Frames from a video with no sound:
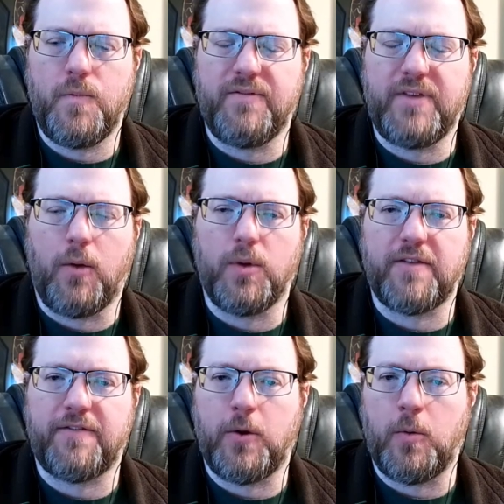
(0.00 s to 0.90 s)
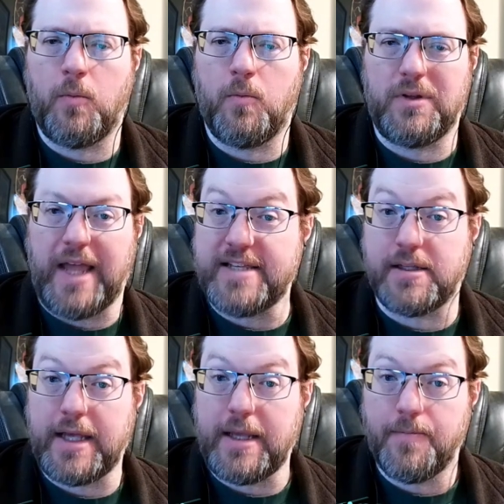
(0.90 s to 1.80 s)
they've dealt with the film
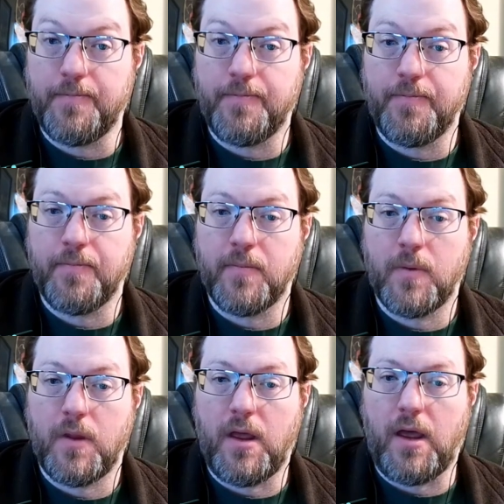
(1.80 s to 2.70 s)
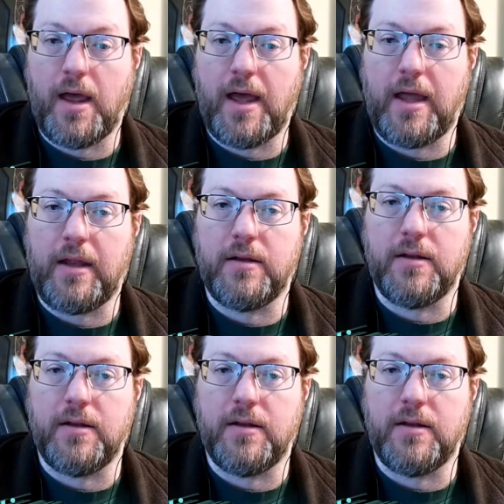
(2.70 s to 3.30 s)
lazily and